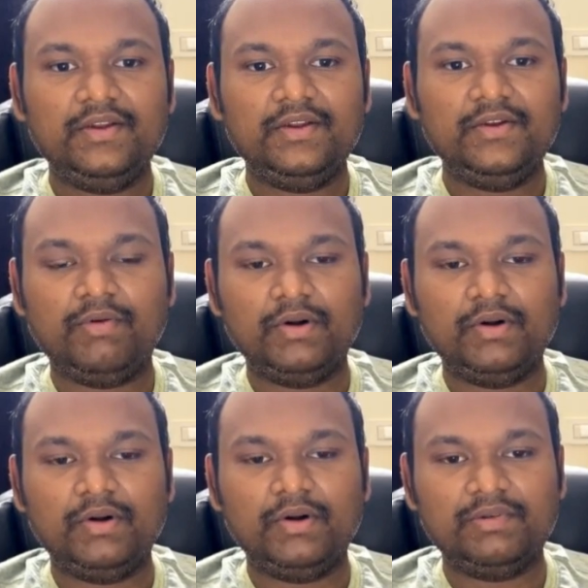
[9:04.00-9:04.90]
you want to
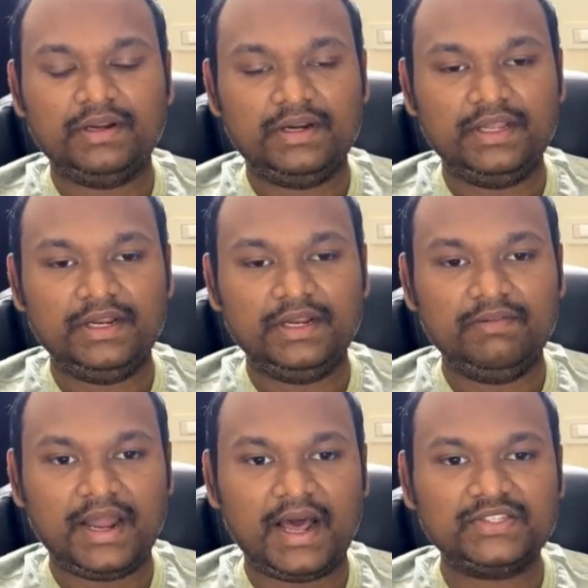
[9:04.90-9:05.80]
deal with a
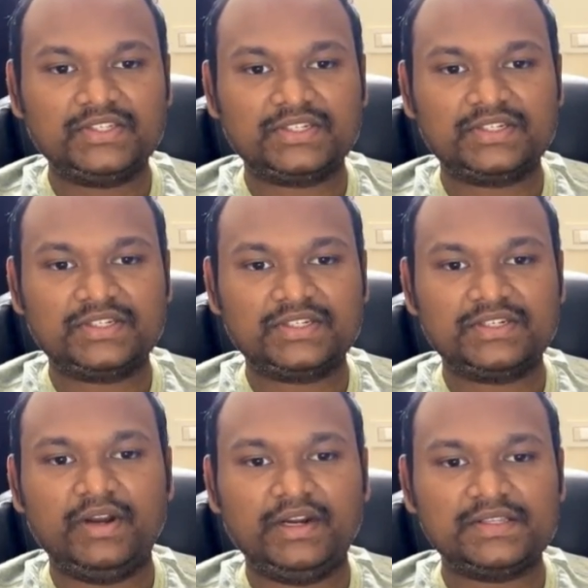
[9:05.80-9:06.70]
large number
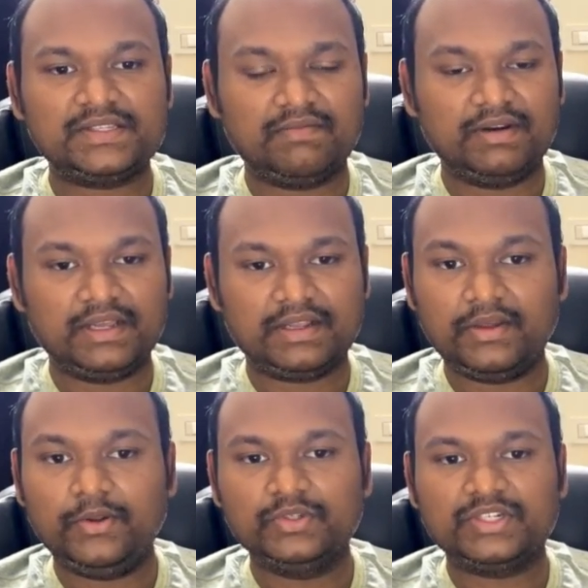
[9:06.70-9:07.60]
of data set, like a
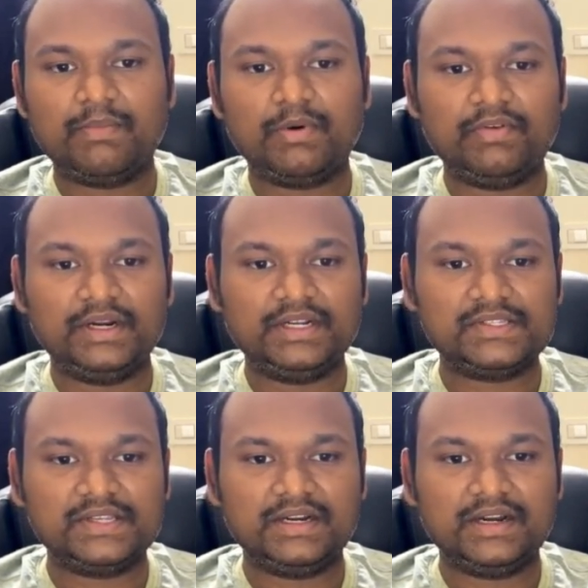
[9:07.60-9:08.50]
huge number of data
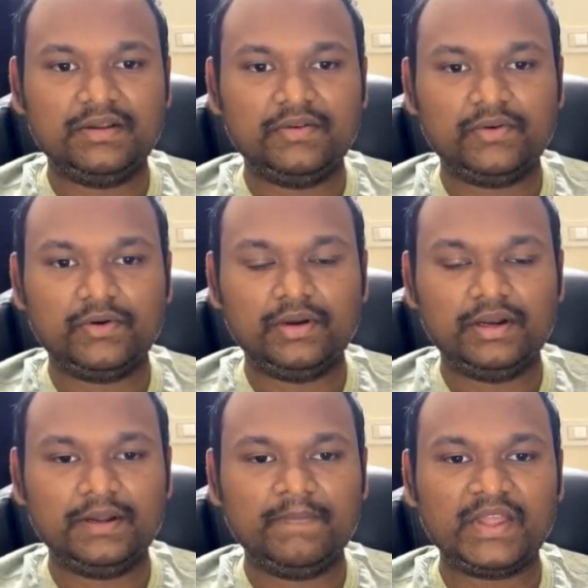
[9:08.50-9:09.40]
set, and if you
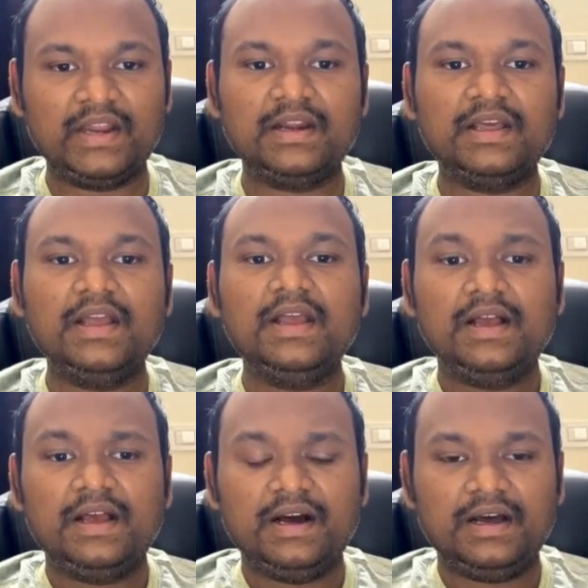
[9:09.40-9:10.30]

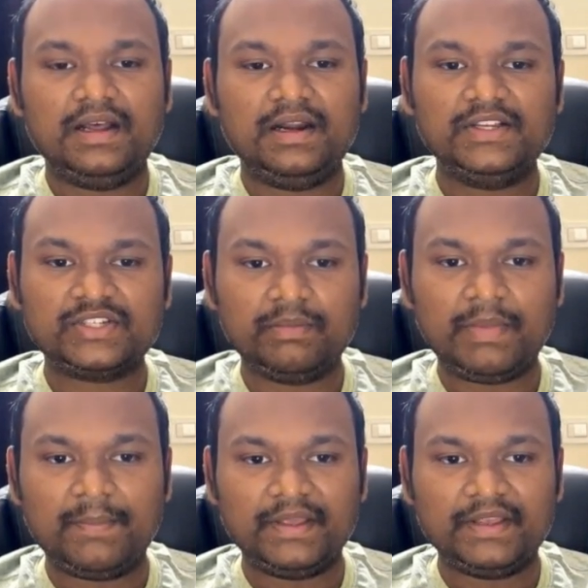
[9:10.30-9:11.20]
relational
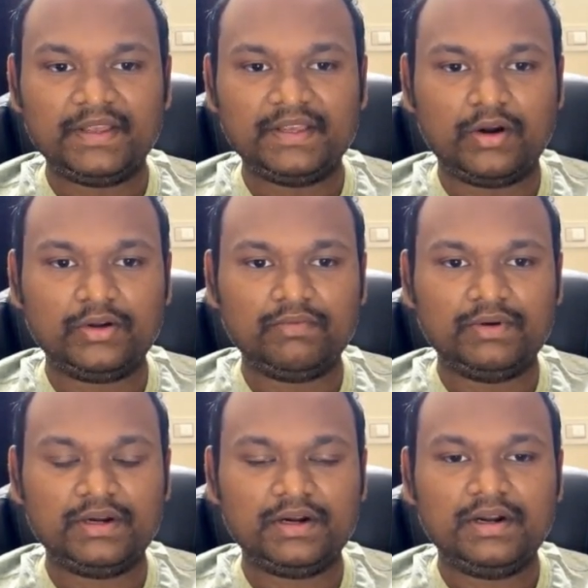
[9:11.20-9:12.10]
mapping is not
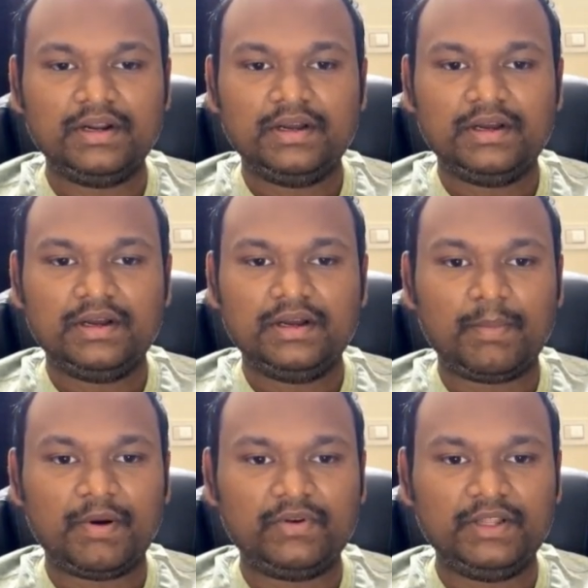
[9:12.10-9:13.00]
your
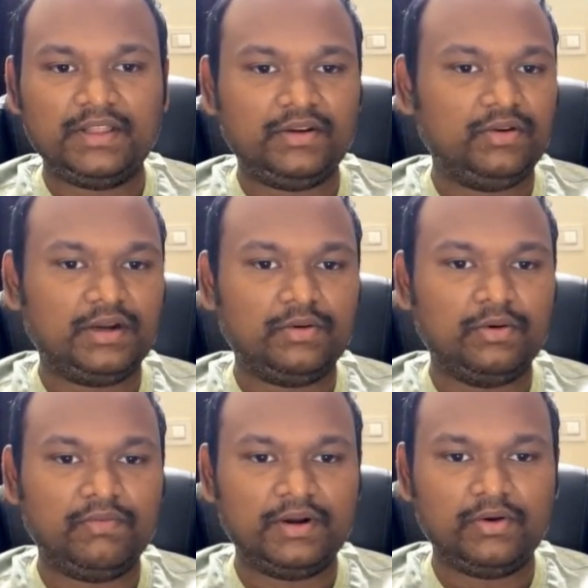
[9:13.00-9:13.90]
cup of tea, then you can
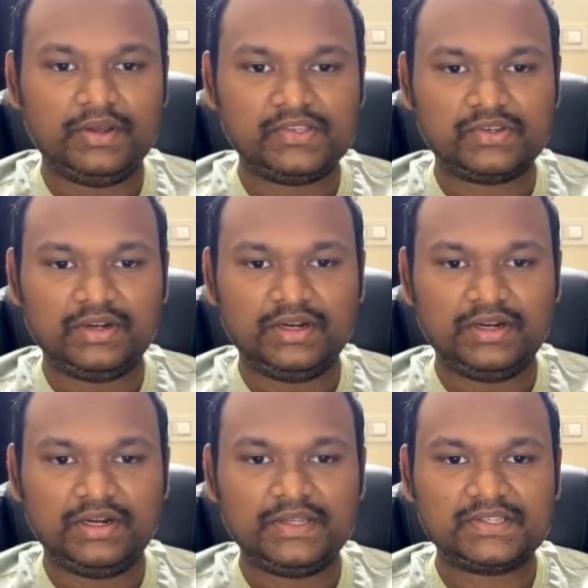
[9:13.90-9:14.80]
go for NoSQL
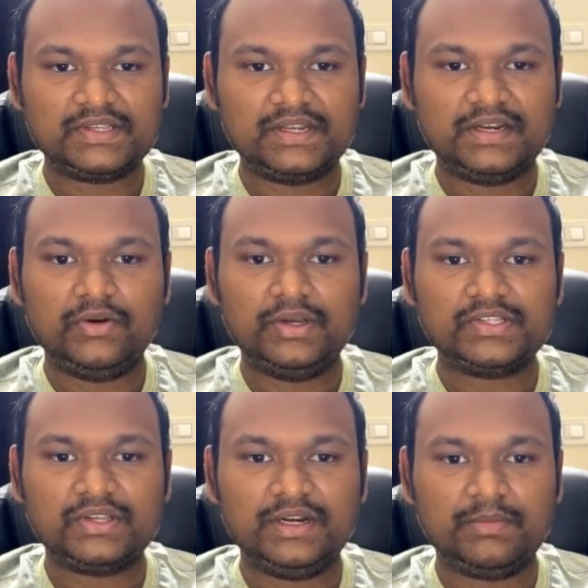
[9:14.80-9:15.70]
databases. And in
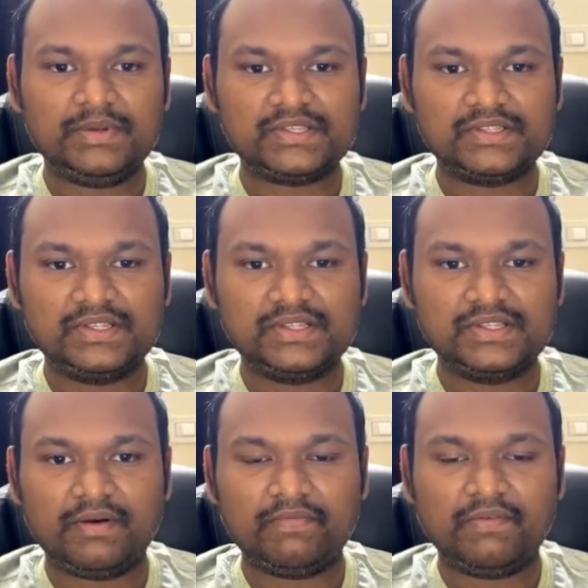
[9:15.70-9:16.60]
NoSQL databases, these are
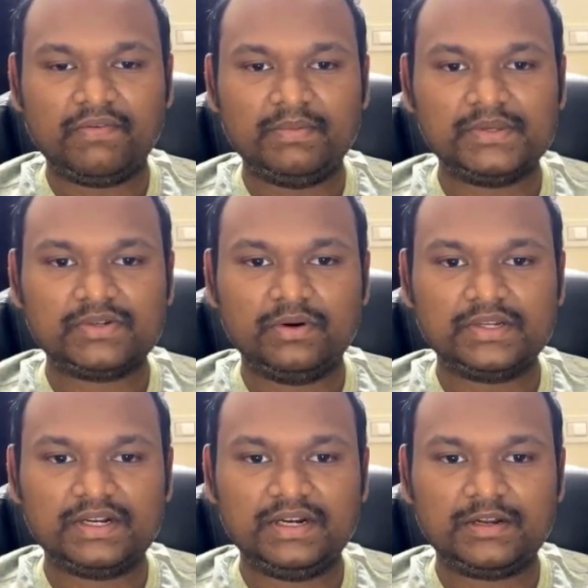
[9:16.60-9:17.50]
few of the famous
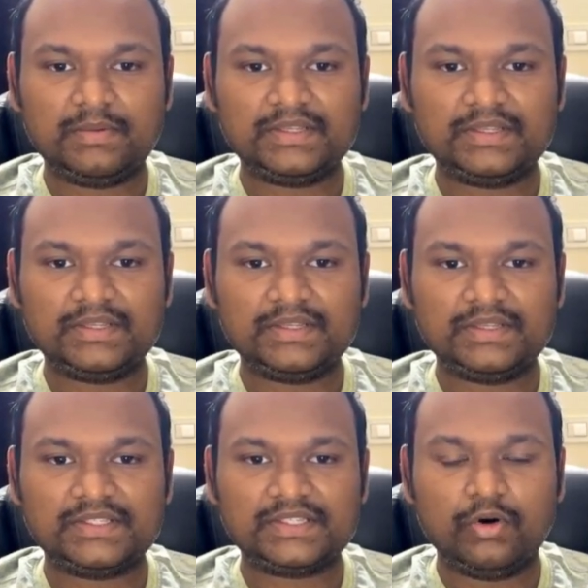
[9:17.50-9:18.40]
NoSQL databases like
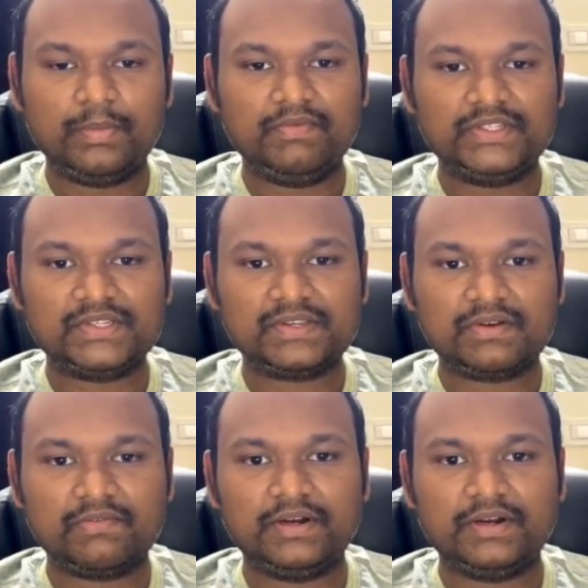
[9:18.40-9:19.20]
MongoDB, which is of